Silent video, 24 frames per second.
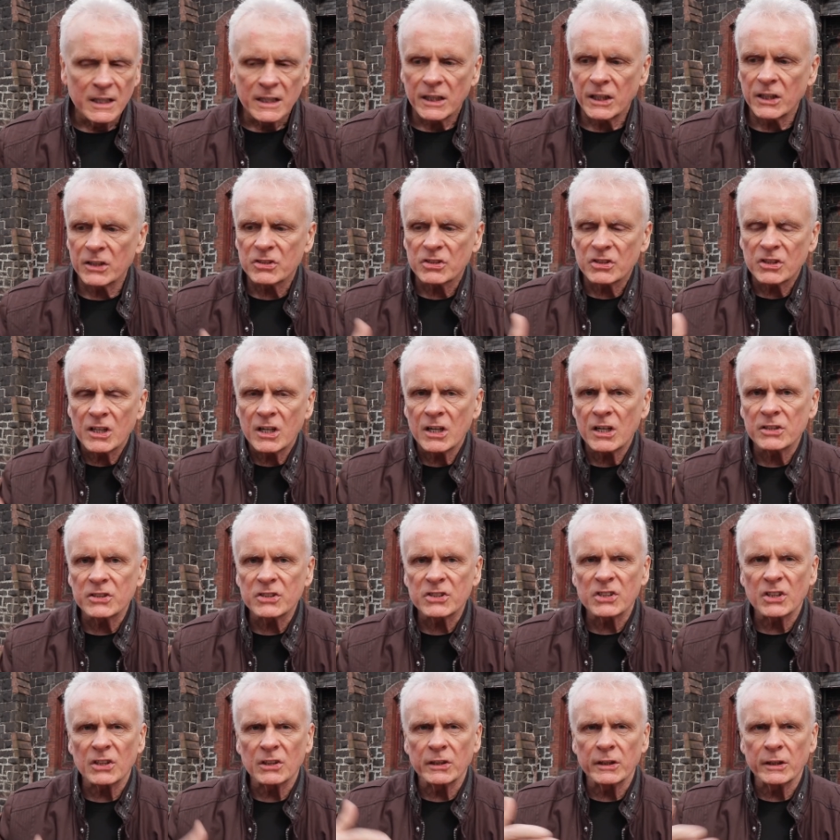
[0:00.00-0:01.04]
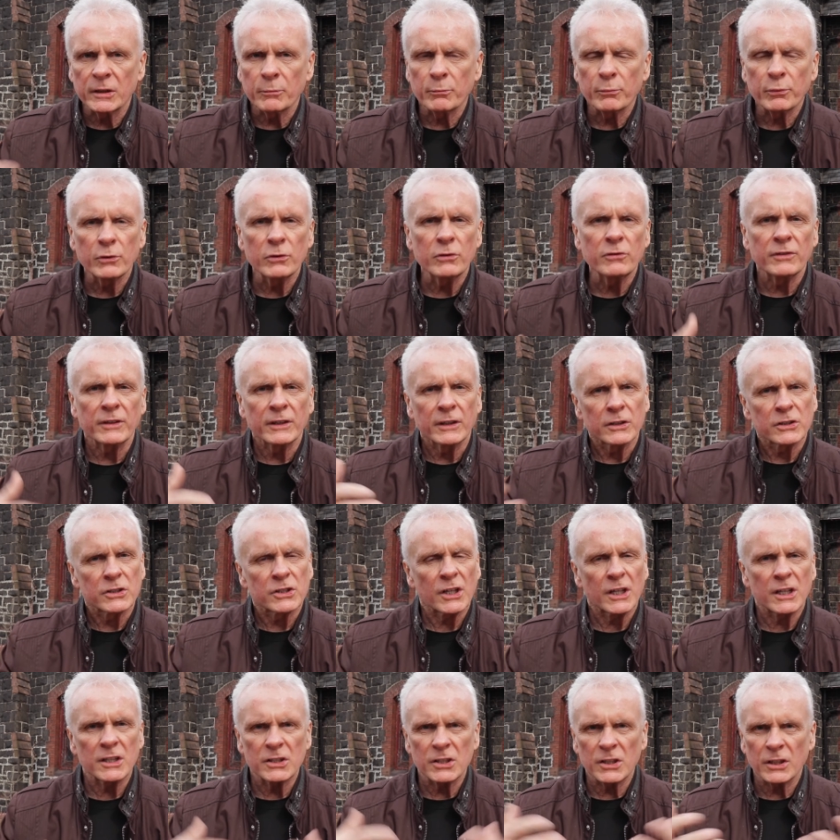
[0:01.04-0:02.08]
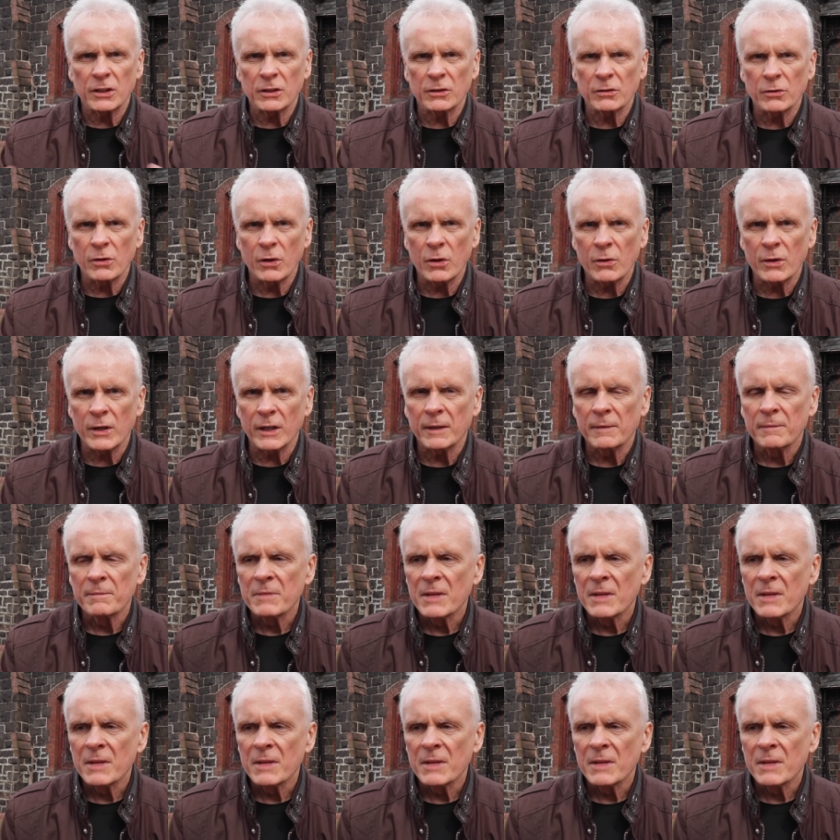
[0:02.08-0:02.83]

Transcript: It's constantly improving and changing and growing.